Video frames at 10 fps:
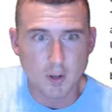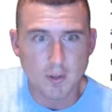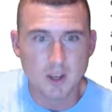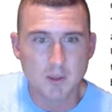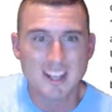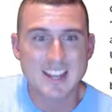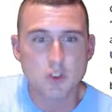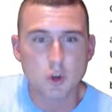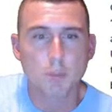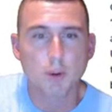become an
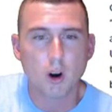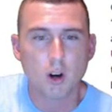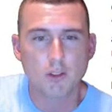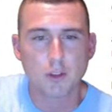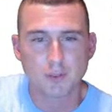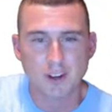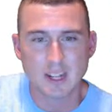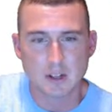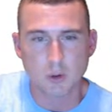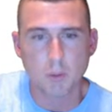integral part of the
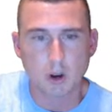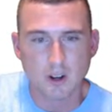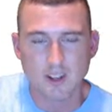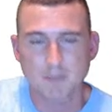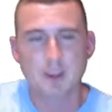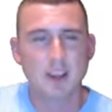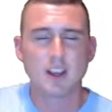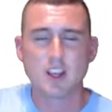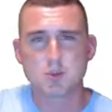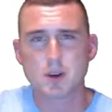financial market,
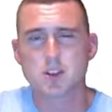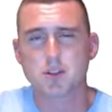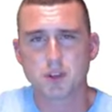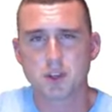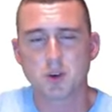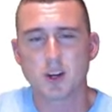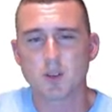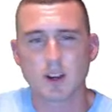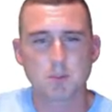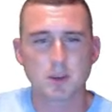especially for Ukraine,
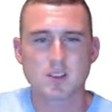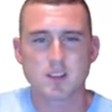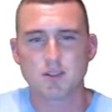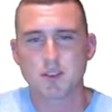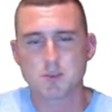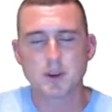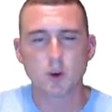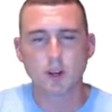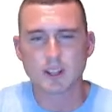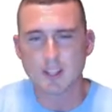right? Because they have these
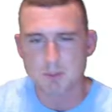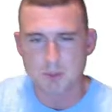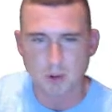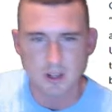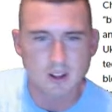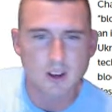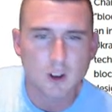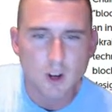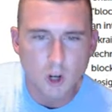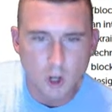Bitcoin ATMs spread
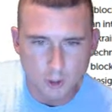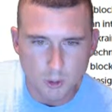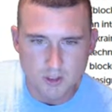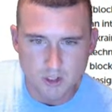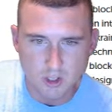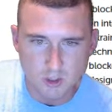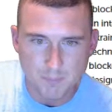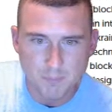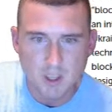all across the country.